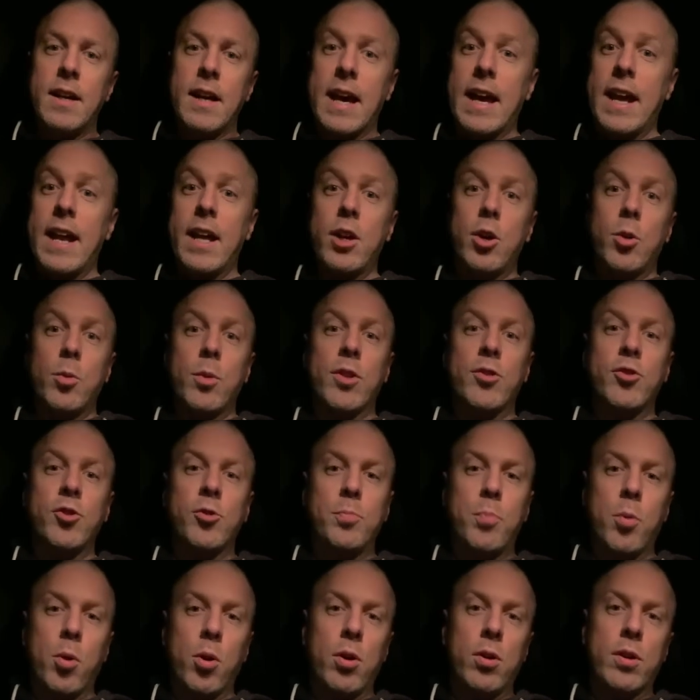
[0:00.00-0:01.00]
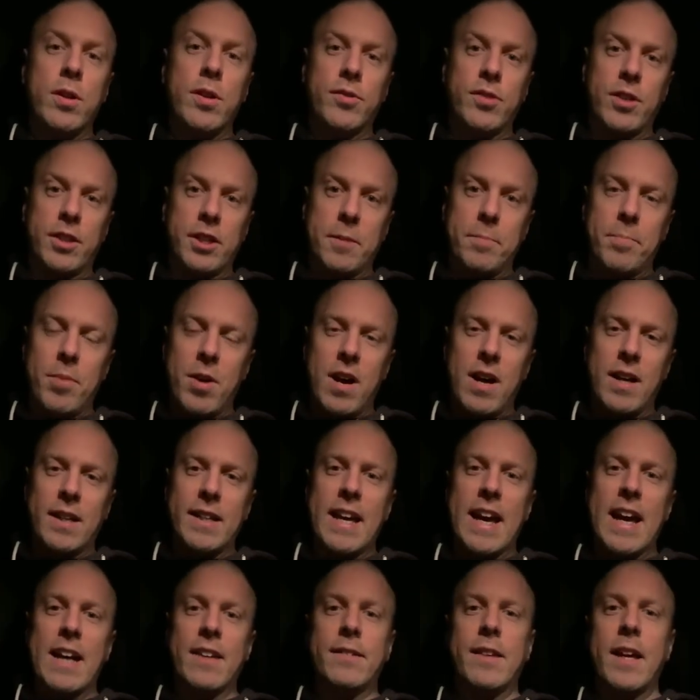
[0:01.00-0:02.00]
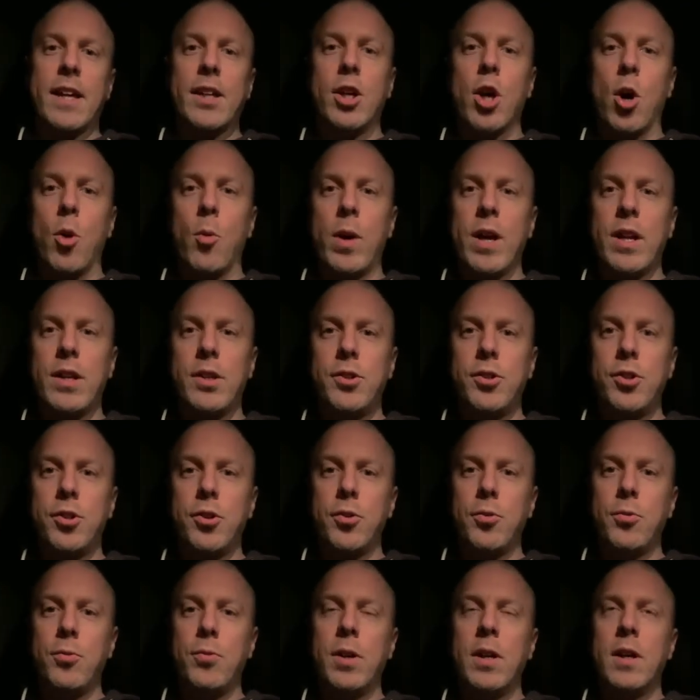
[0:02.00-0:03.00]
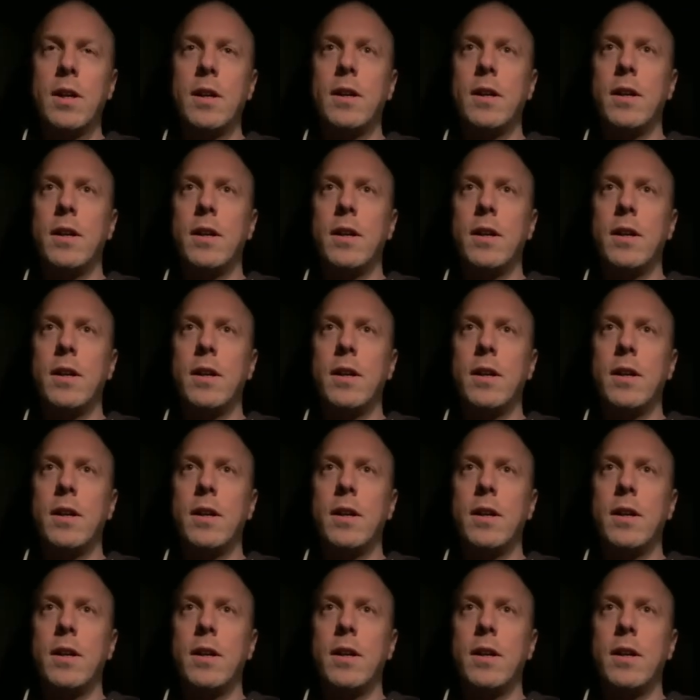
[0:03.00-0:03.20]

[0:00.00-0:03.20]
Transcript: And I don't want to spoil because on the podcast I go into